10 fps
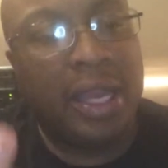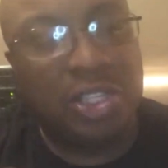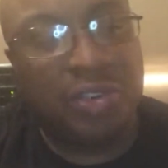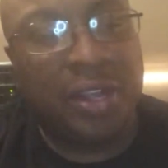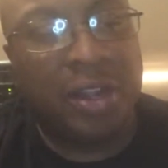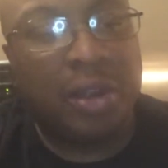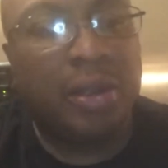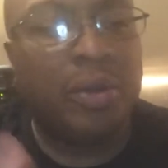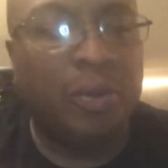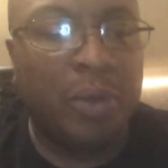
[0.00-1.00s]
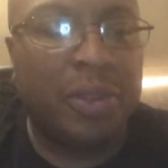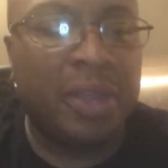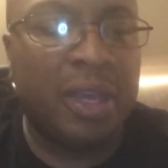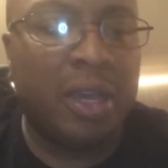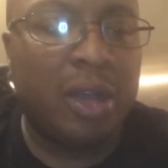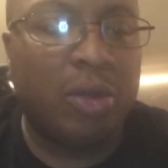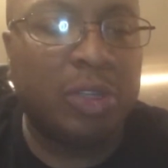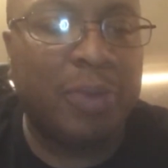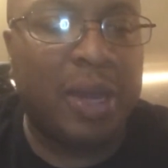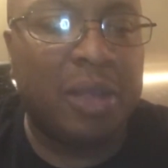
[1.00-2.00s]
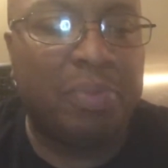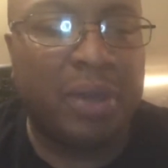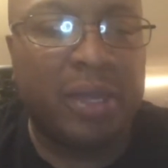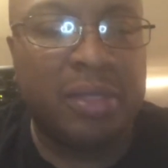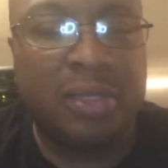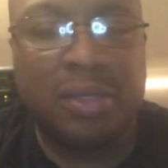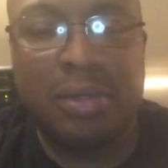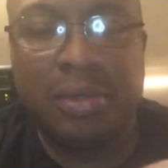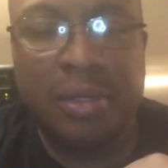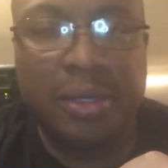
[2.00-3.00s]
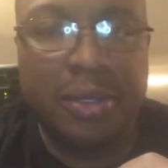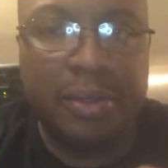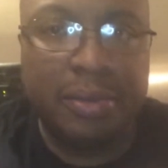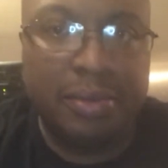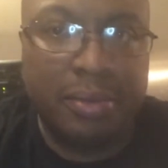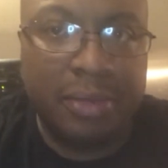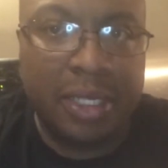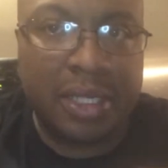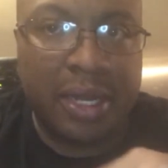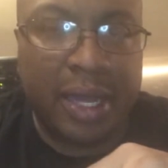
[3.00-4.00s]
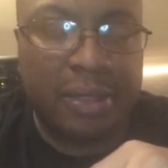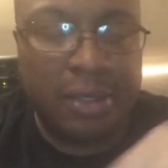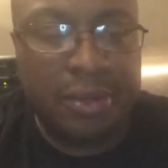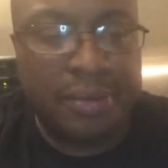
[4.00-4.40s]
trigger with the corresponding pins, disconnector,